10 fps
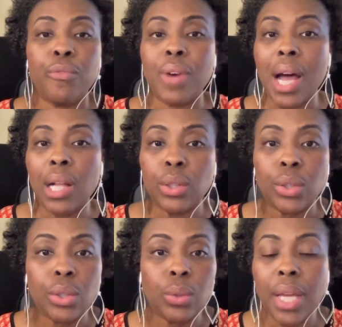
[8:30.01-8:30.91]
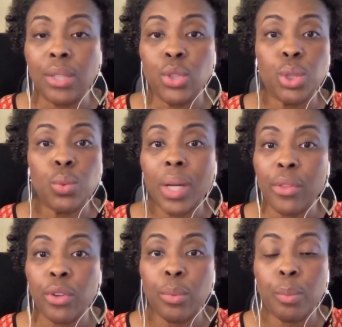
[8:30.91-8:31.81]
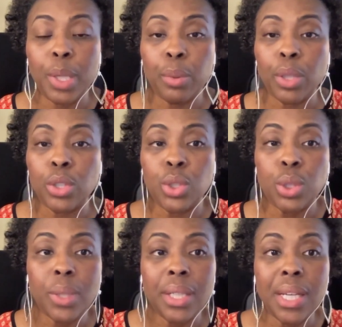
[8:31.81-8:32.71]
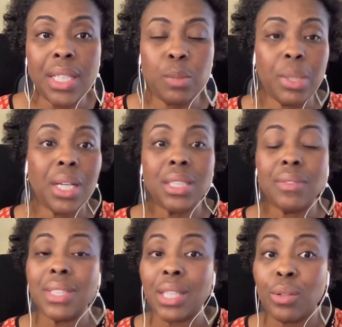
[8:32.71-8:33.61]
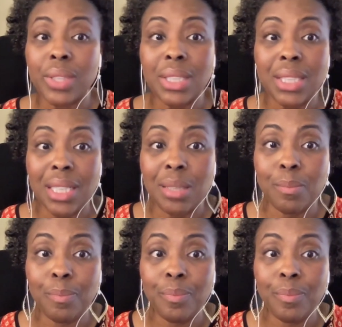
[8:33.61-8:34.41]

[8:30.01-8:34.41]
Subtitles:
follow and do what other people are doing is because of self-esteem.